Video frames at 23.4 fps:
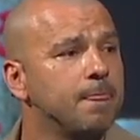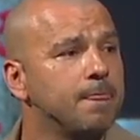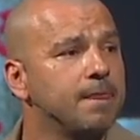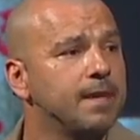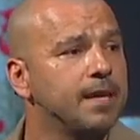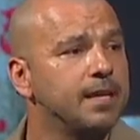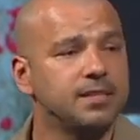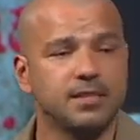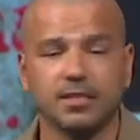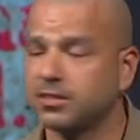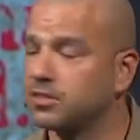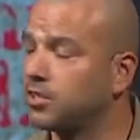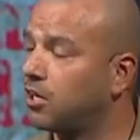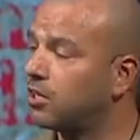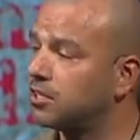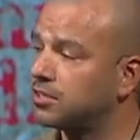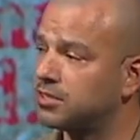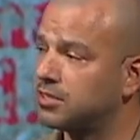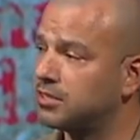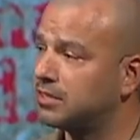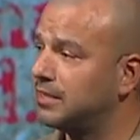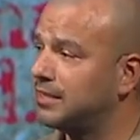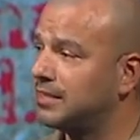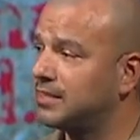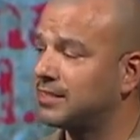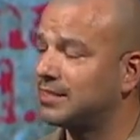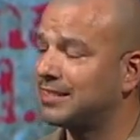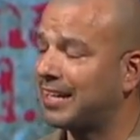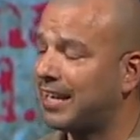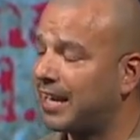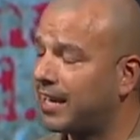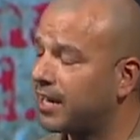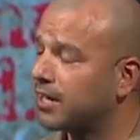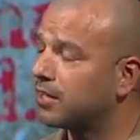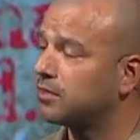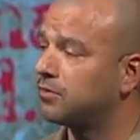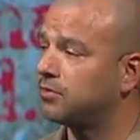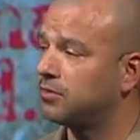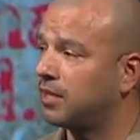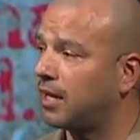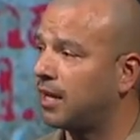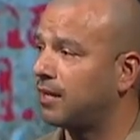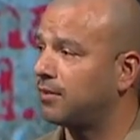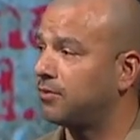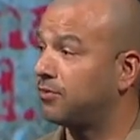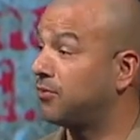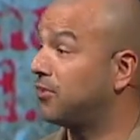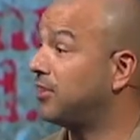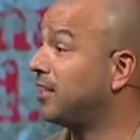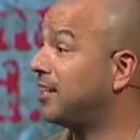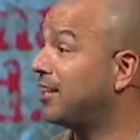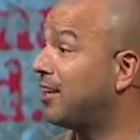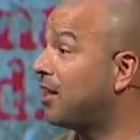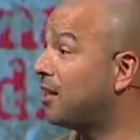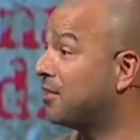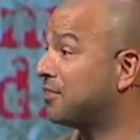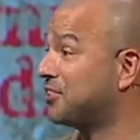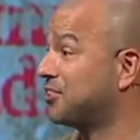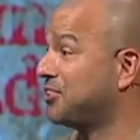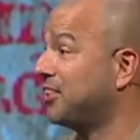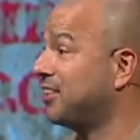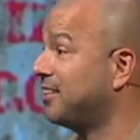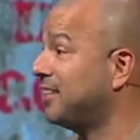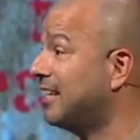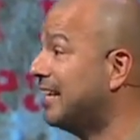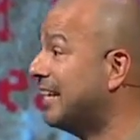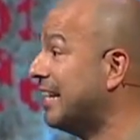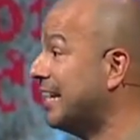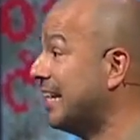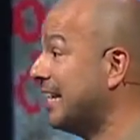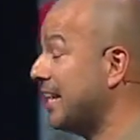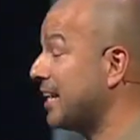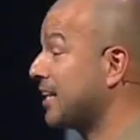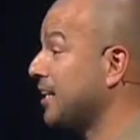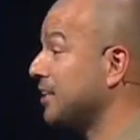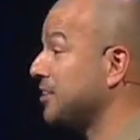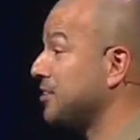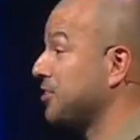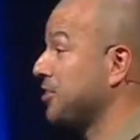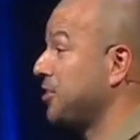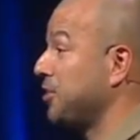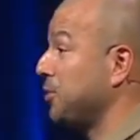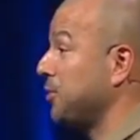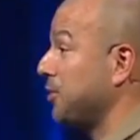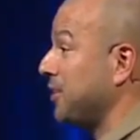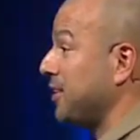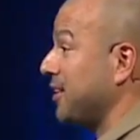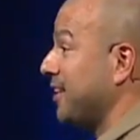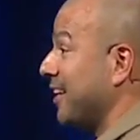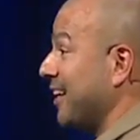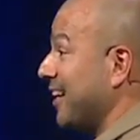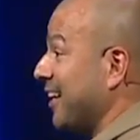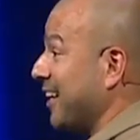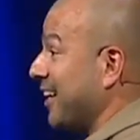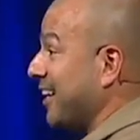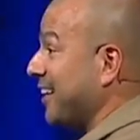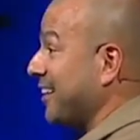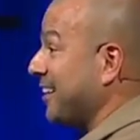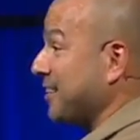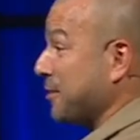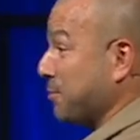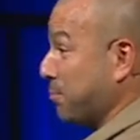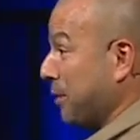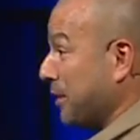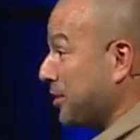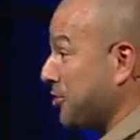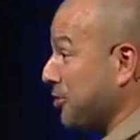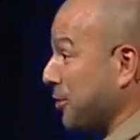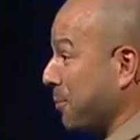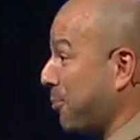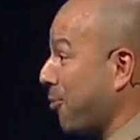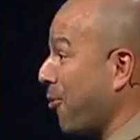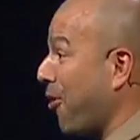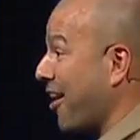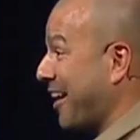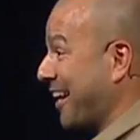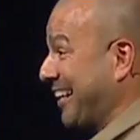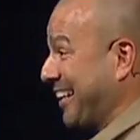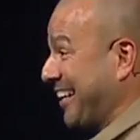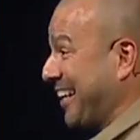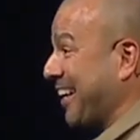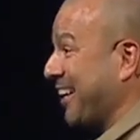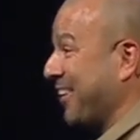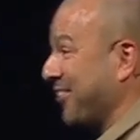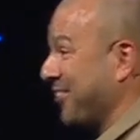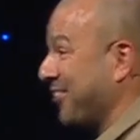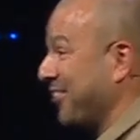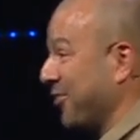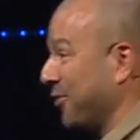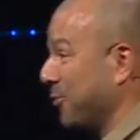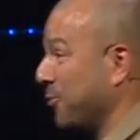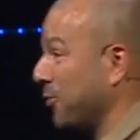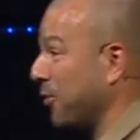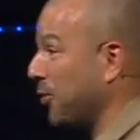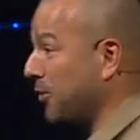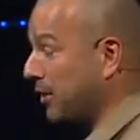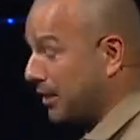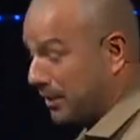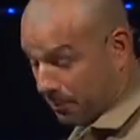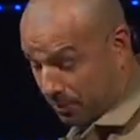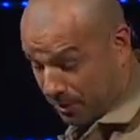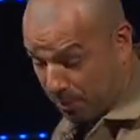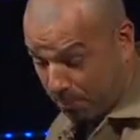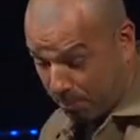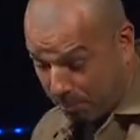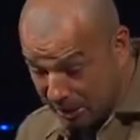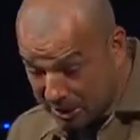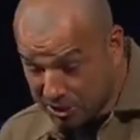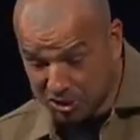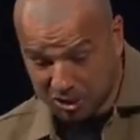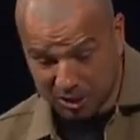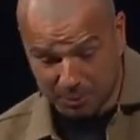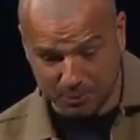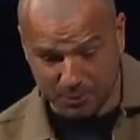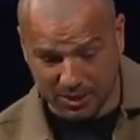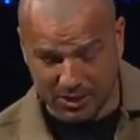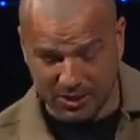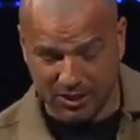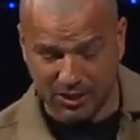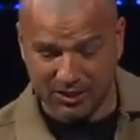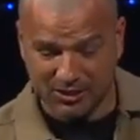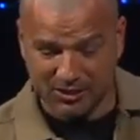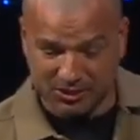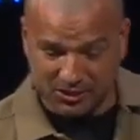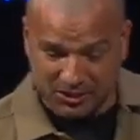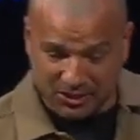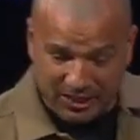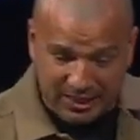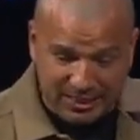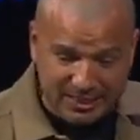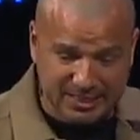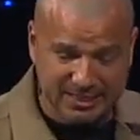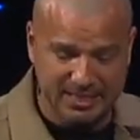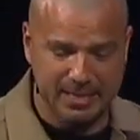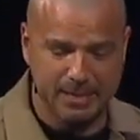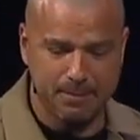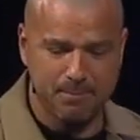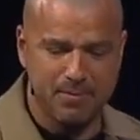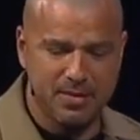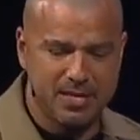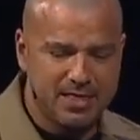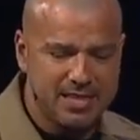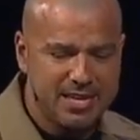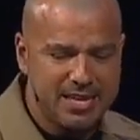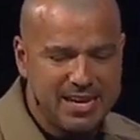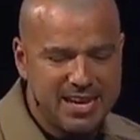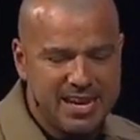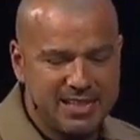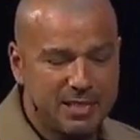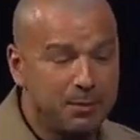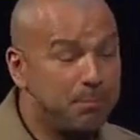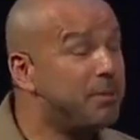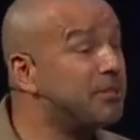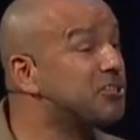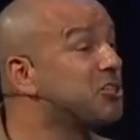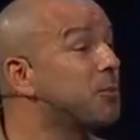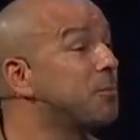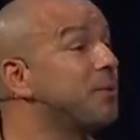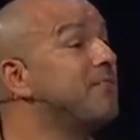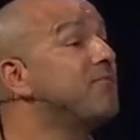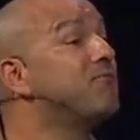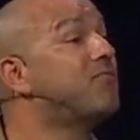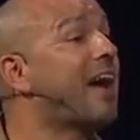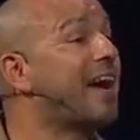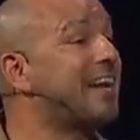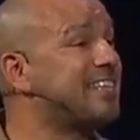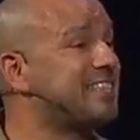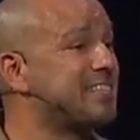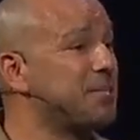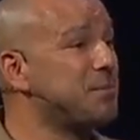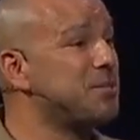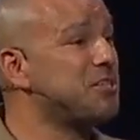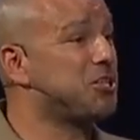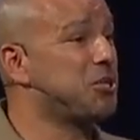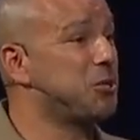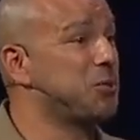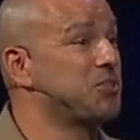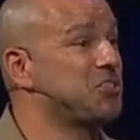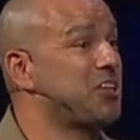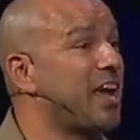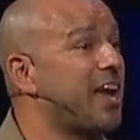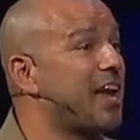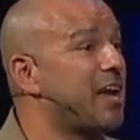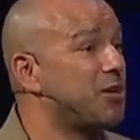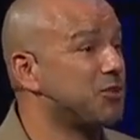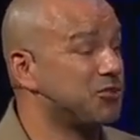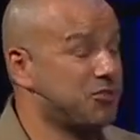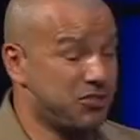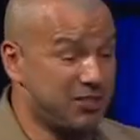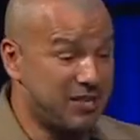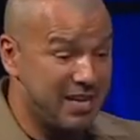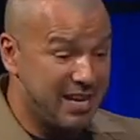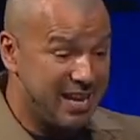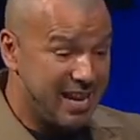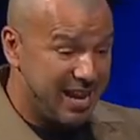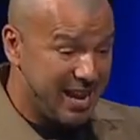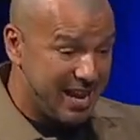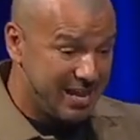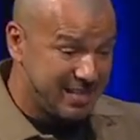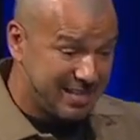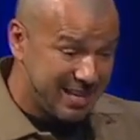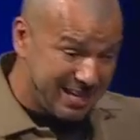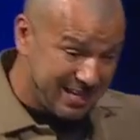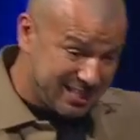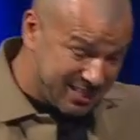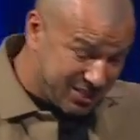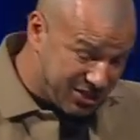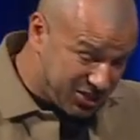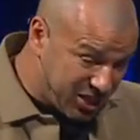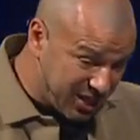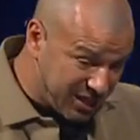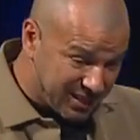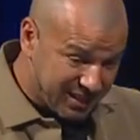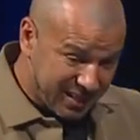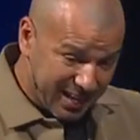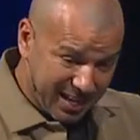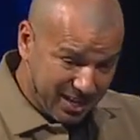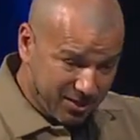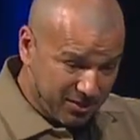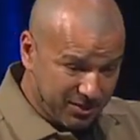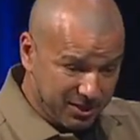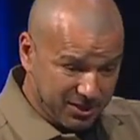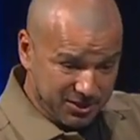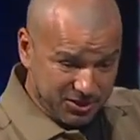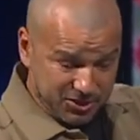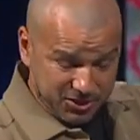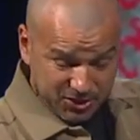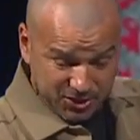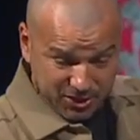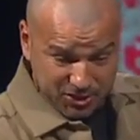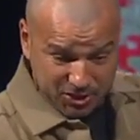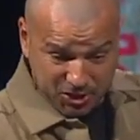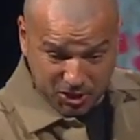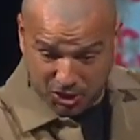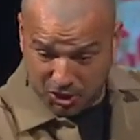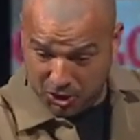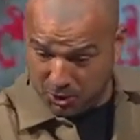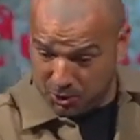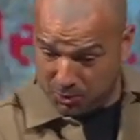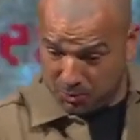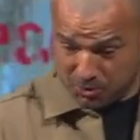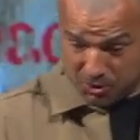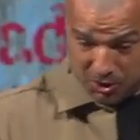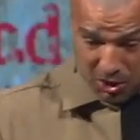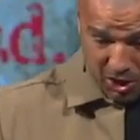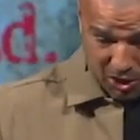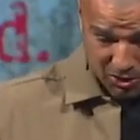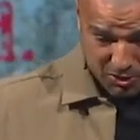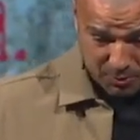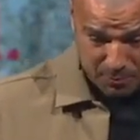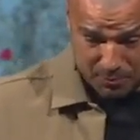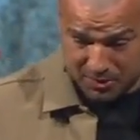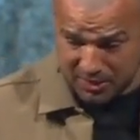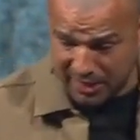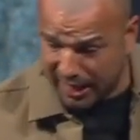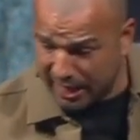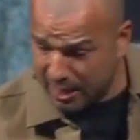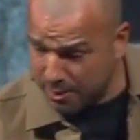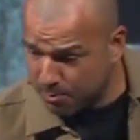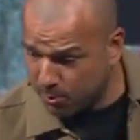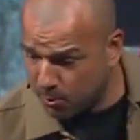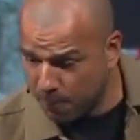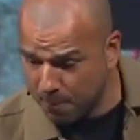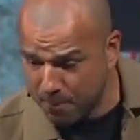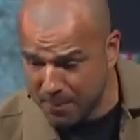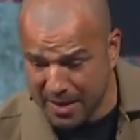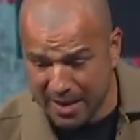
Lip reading: He's exhausted and he's tired of life. And then all of a sudden, it cuts to this bishop walking down the road. And the bishop sees him. And the bishop invites him into his house. And they sit down, this huge, awesome table.